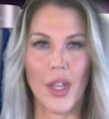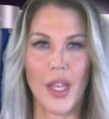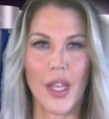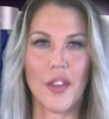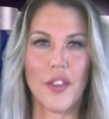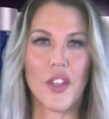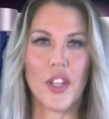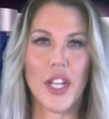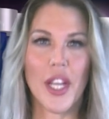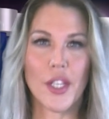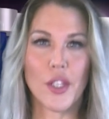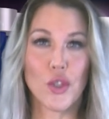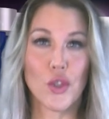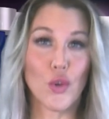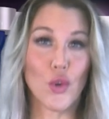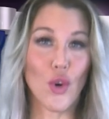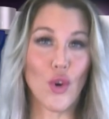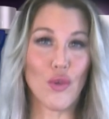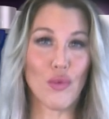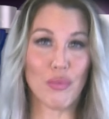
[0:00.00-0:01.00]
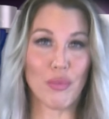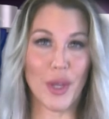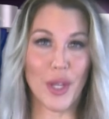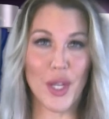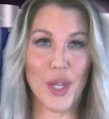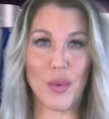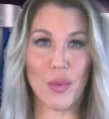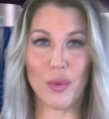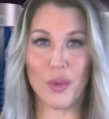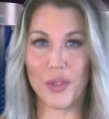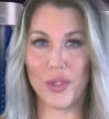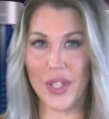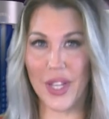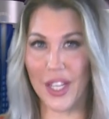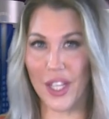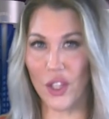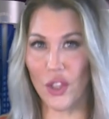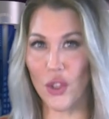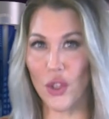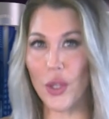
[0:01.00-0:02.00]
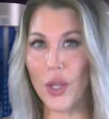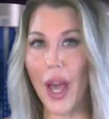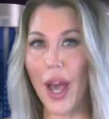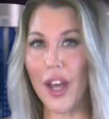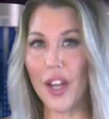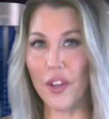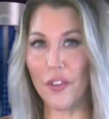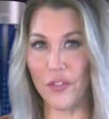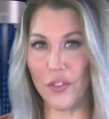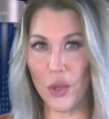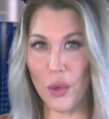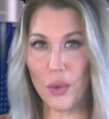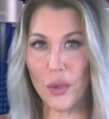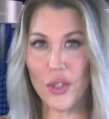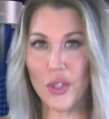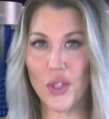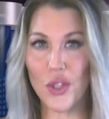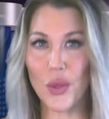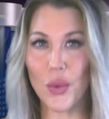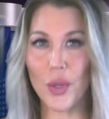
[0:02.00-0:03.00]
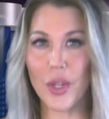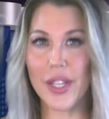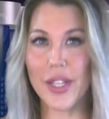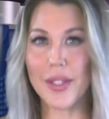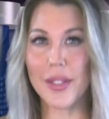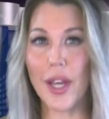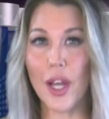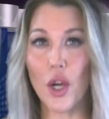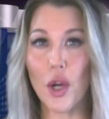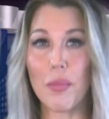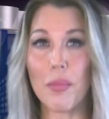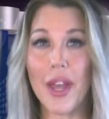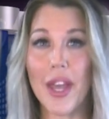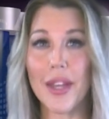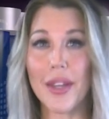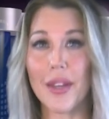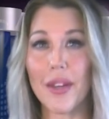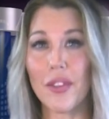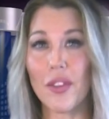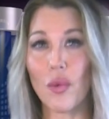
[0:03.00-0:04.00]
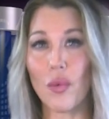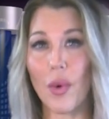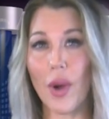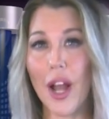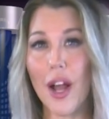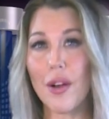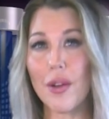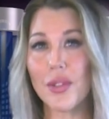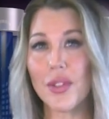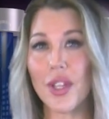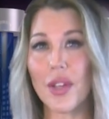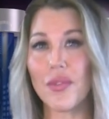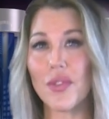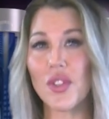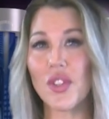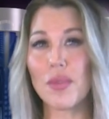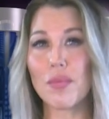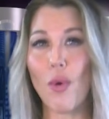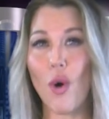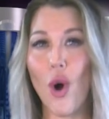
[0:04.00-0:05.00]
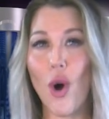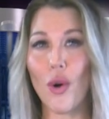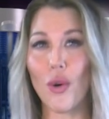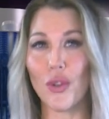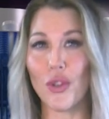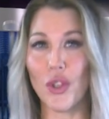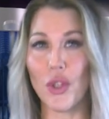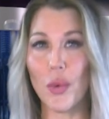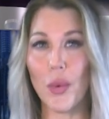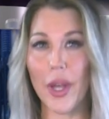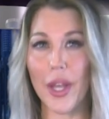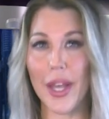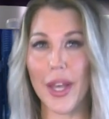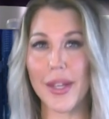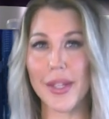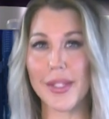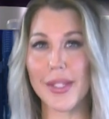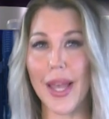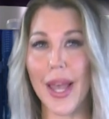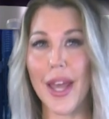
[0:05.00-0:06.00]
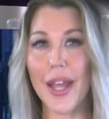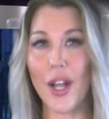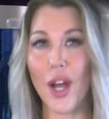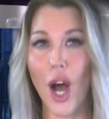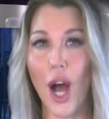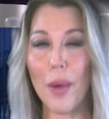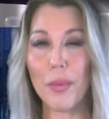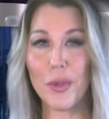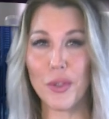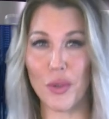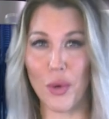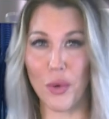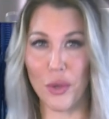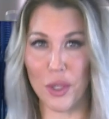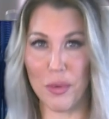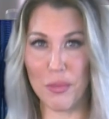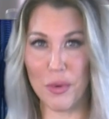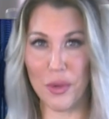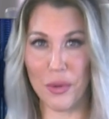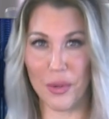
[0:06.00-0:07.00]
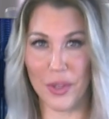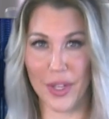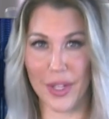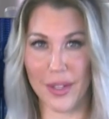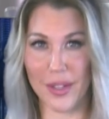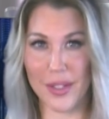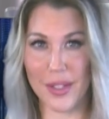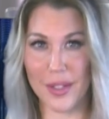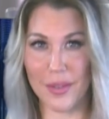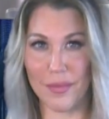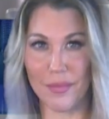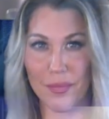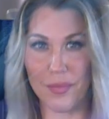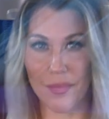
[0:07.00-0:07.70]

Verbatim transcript: In the next Drone Minute, we'll take a look at a few of the stories that are making the rounds of the small UAS and hobby drone communities.